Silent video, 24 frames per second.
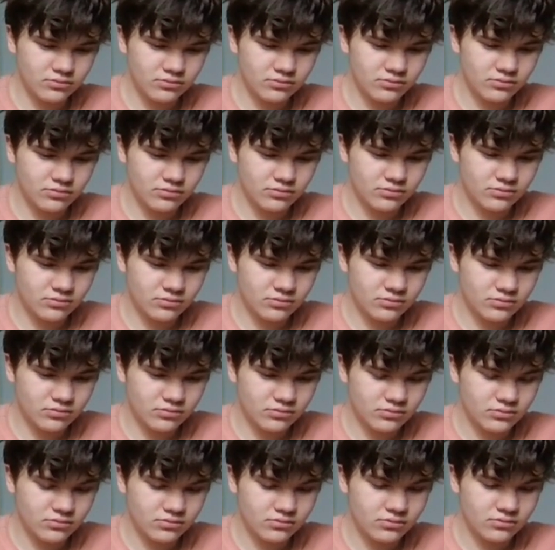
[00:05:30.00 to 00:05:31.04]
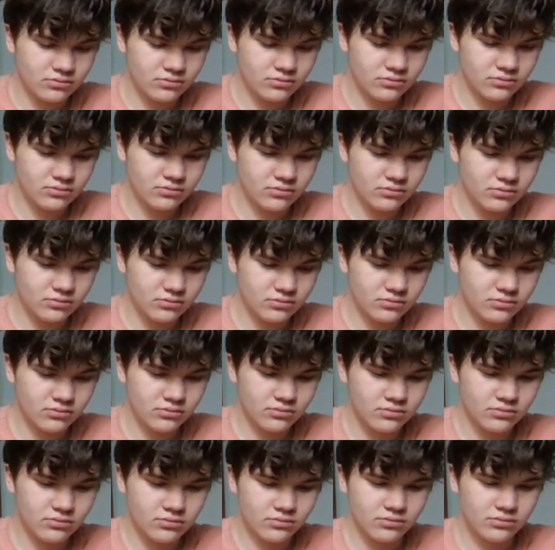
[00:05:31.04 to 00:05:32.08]

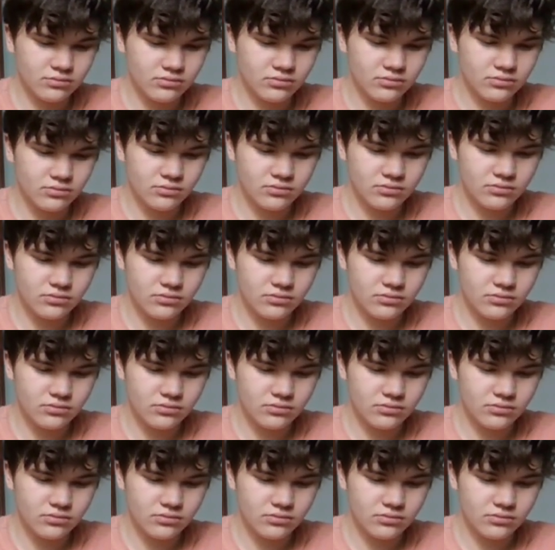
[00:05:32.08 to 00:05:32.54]
Nobody speaks.